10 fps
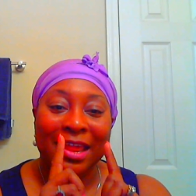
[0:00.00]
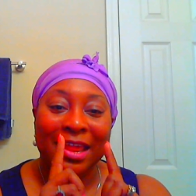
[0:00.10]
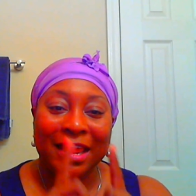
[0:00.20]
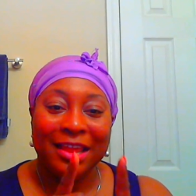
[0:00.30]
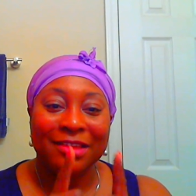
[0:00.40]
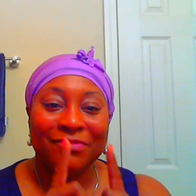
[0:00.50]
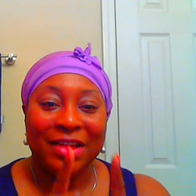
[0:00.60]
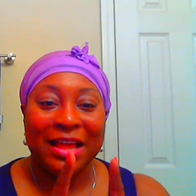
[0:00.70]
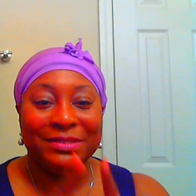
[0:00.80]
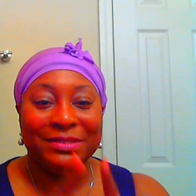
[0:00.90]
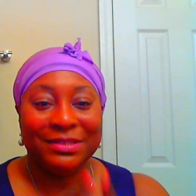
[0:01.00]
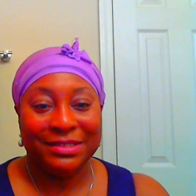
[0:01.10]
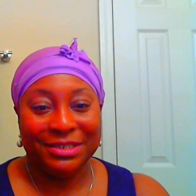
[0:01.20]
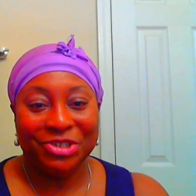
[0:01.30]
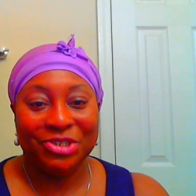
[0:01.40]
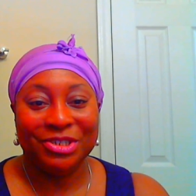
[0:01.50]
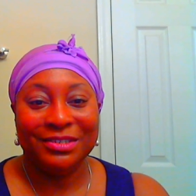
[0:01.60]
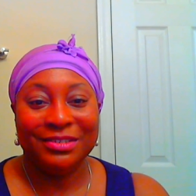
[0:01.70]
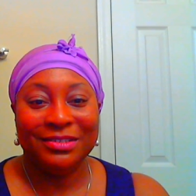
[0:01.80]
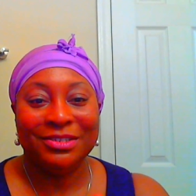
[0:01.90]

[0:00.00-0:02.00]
in right position